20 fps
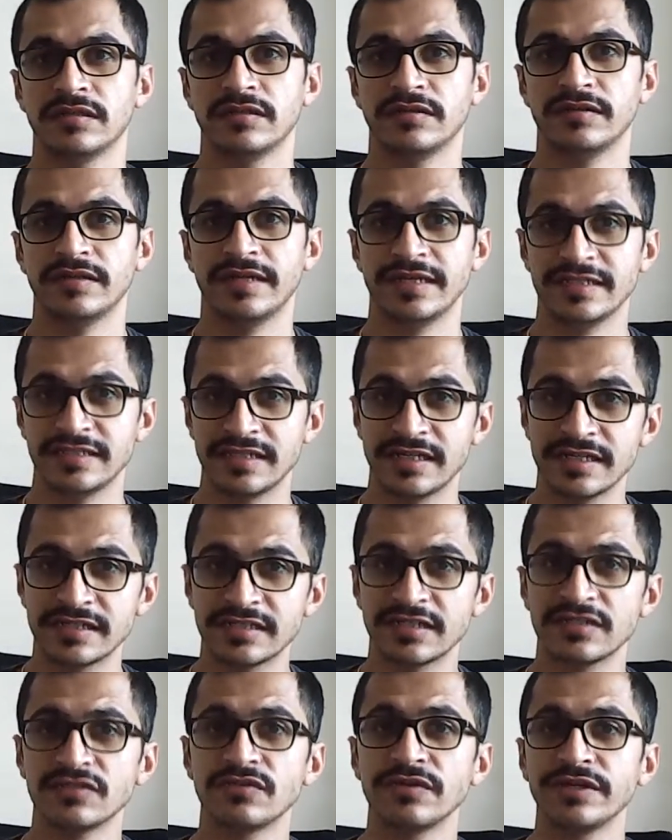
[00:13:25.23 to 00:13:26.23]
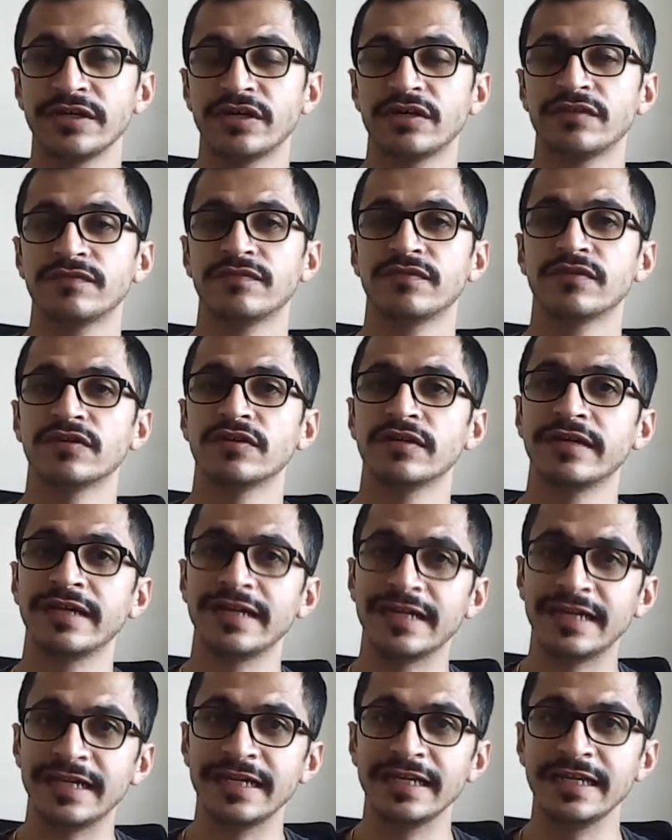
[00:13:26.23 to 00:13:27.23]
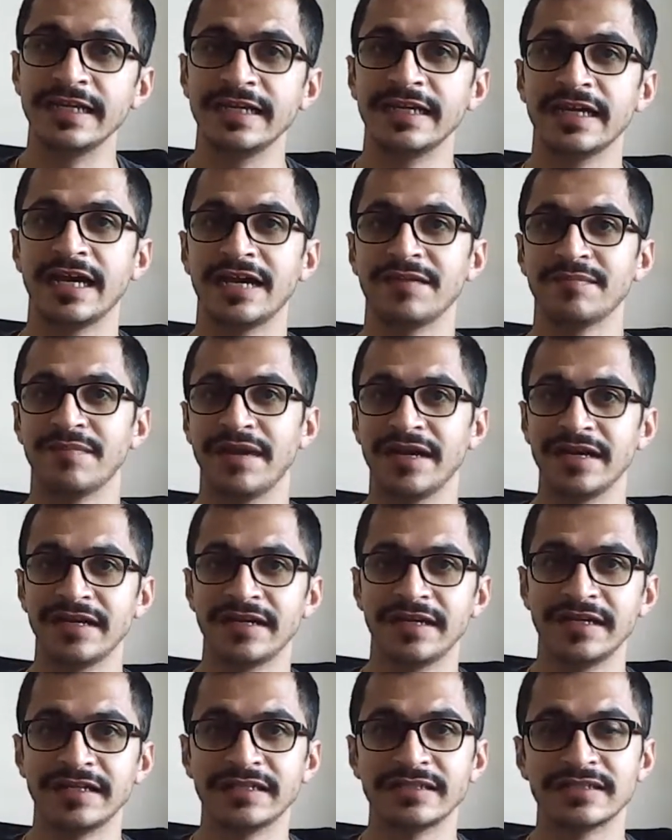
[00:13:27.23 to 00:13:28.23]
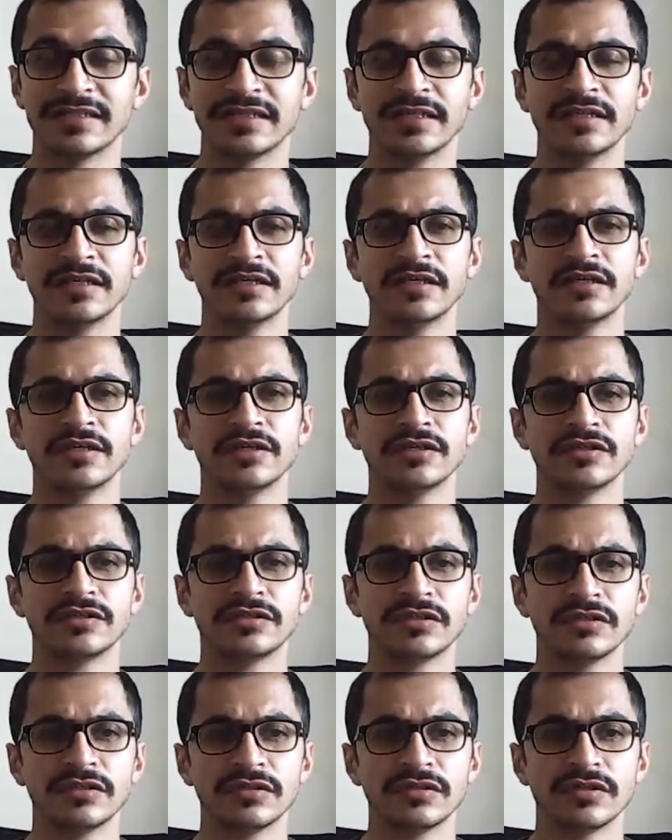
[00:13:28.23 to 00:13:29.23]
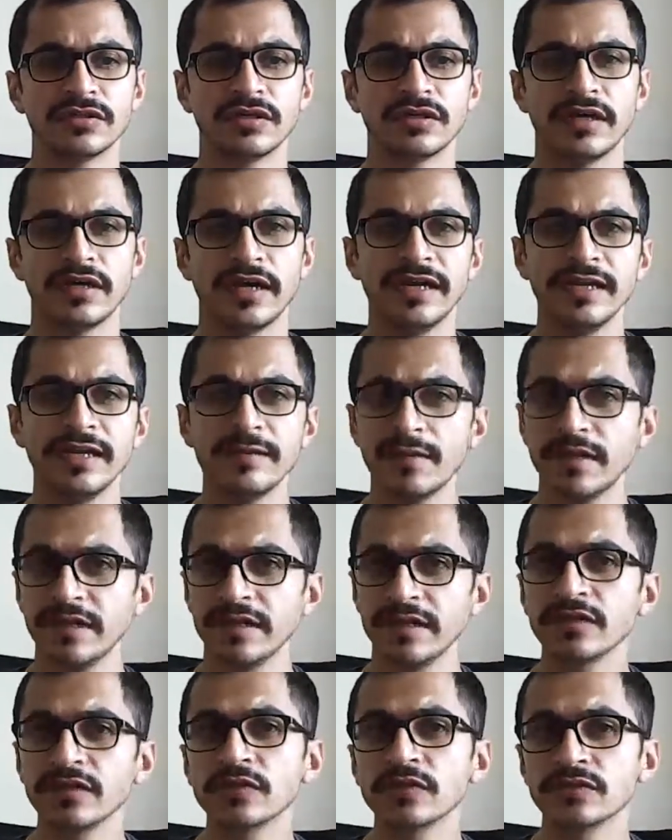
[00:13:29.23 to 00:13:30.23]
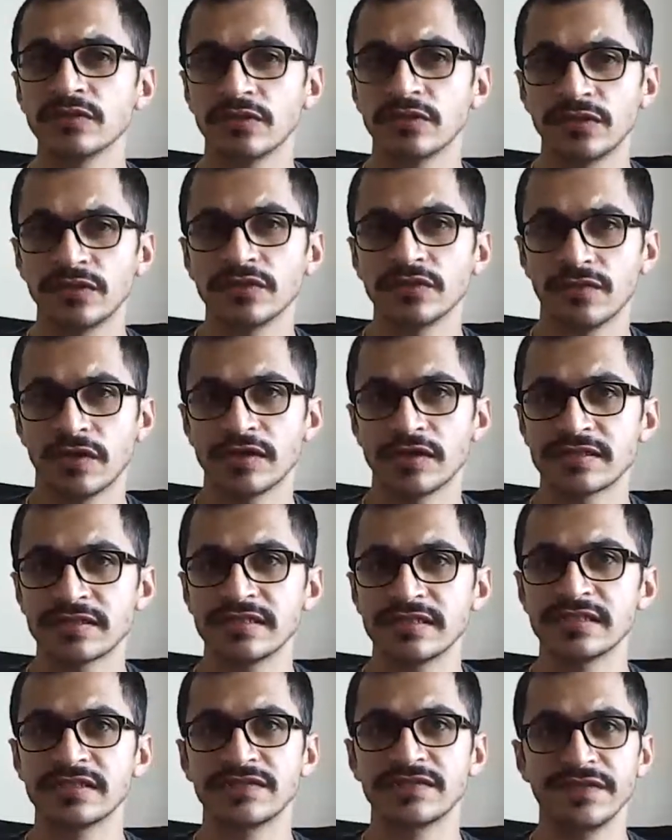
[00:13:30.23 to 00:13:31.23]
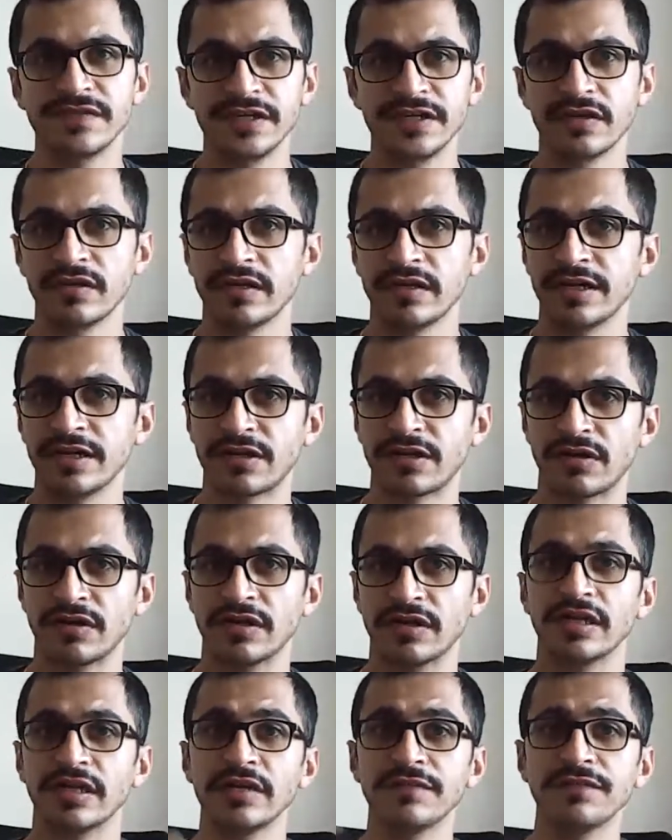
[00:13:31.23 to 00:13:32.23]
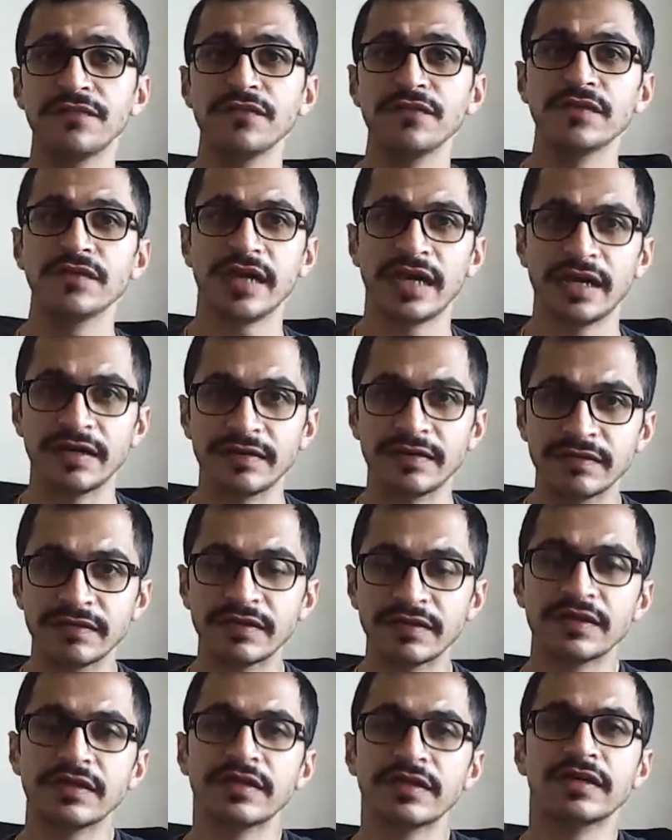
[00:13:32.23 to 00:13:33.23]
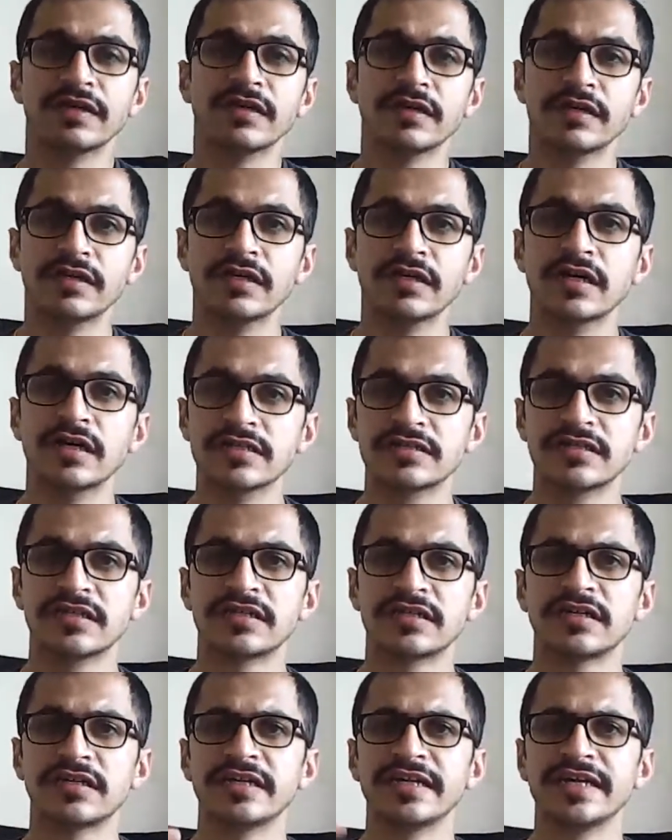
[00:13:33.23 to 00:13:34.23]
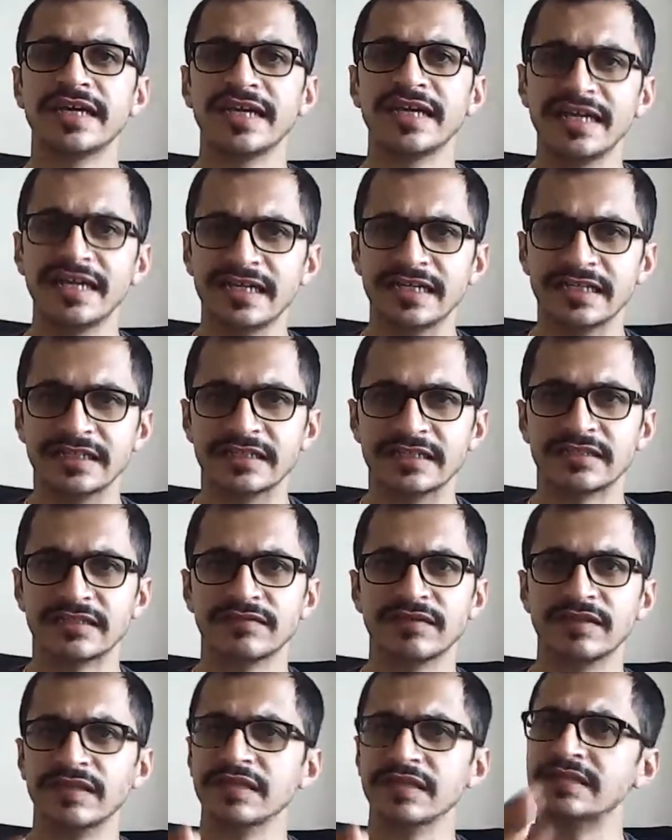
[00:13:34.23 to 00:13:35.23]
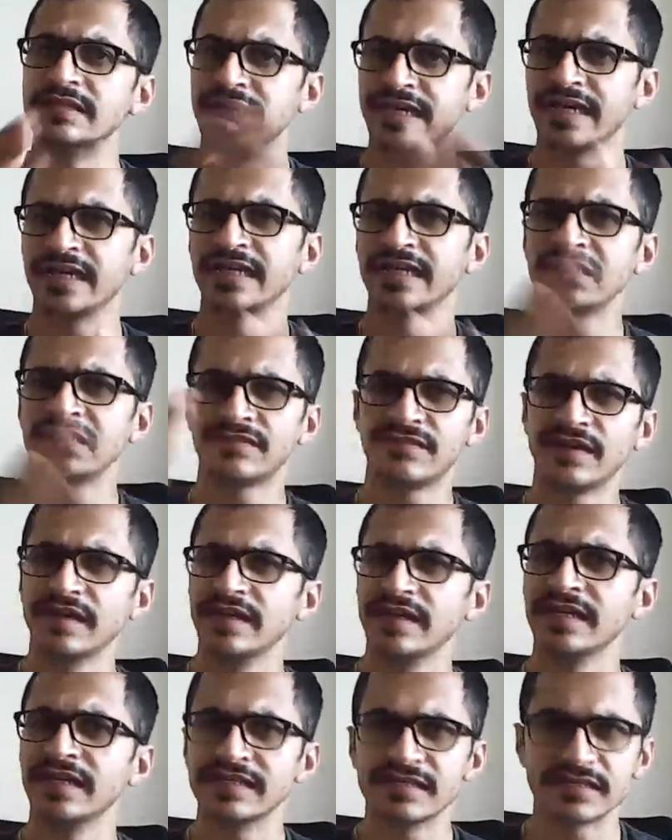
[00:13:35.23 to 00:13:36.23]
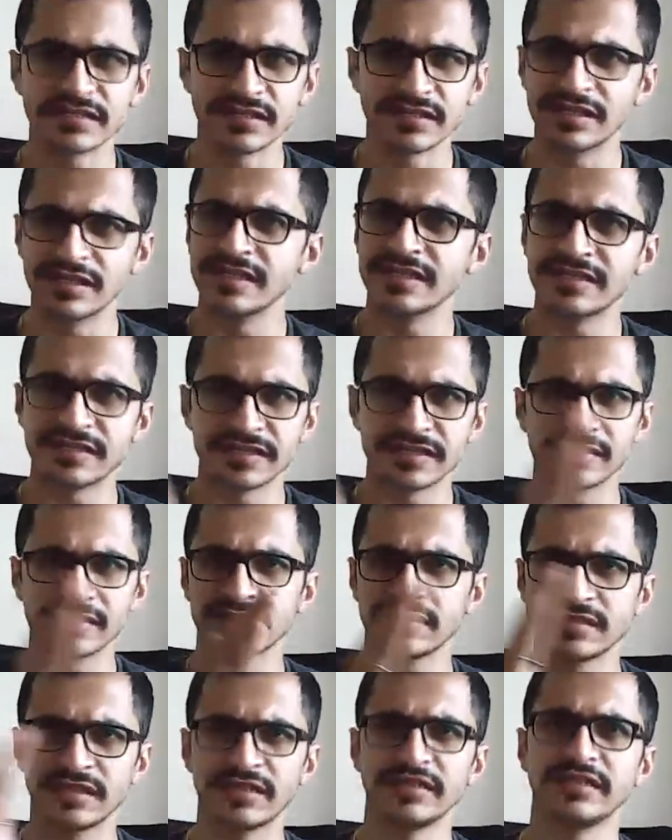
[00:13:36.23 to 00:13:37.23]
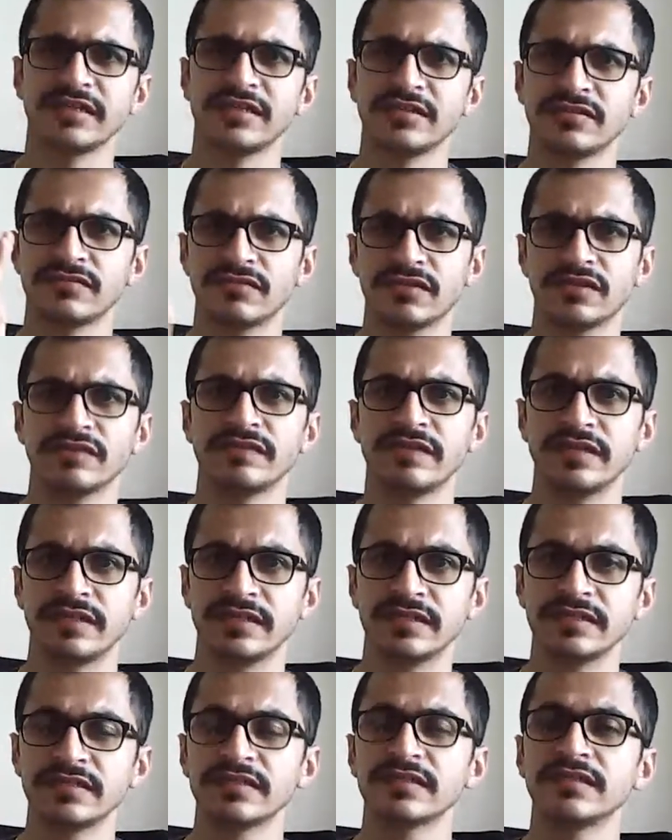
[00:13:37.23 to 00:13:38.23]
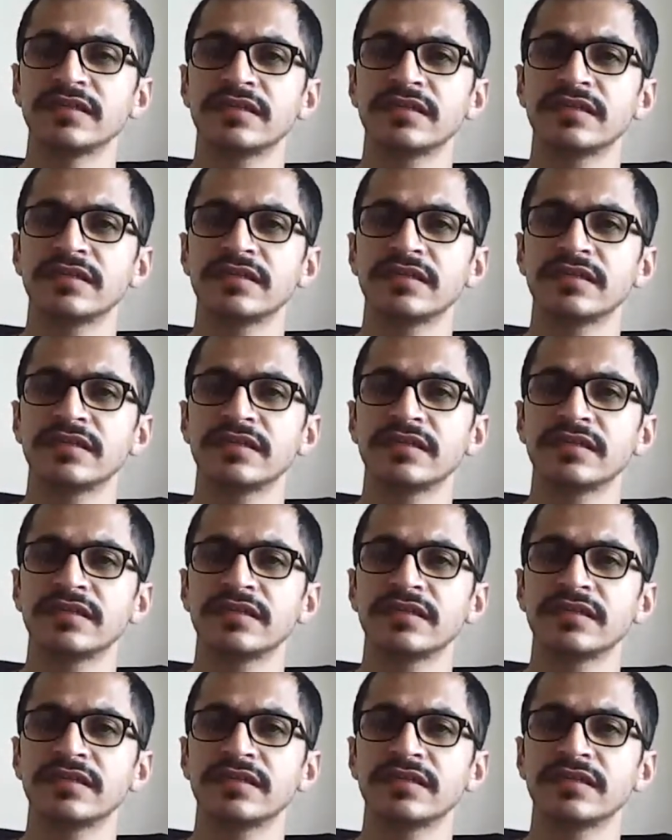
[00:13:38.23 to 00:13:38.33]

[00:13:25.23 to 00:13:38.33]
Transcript: There's a research going on for kidney and migraines. So anybody who's going to watch this video later on, if you have a certain illness, whether it's health, finance, relation, career, whatever it is,